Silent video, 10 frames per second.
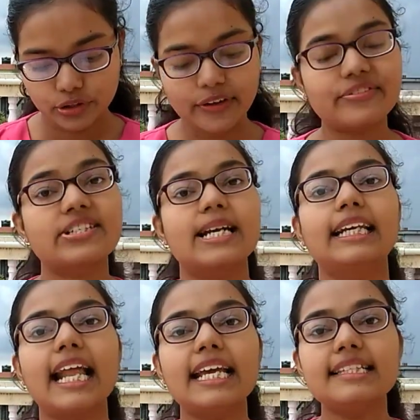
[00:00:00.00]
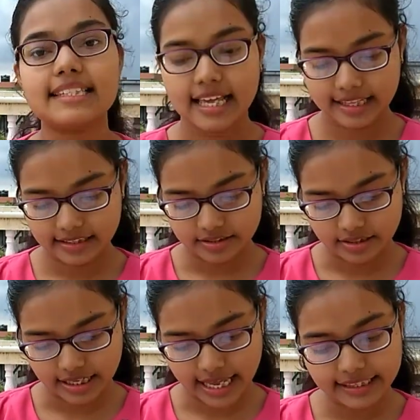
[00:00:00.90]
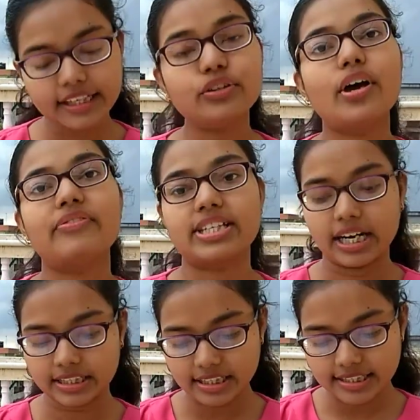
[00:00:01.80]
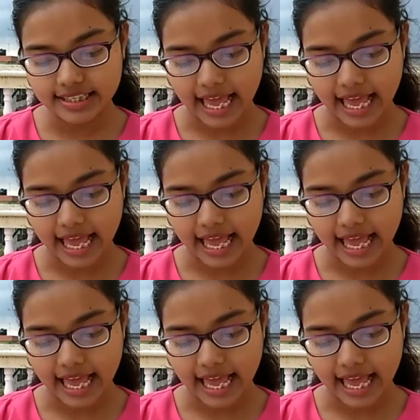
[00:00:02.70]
You have straight lines, and then you have circles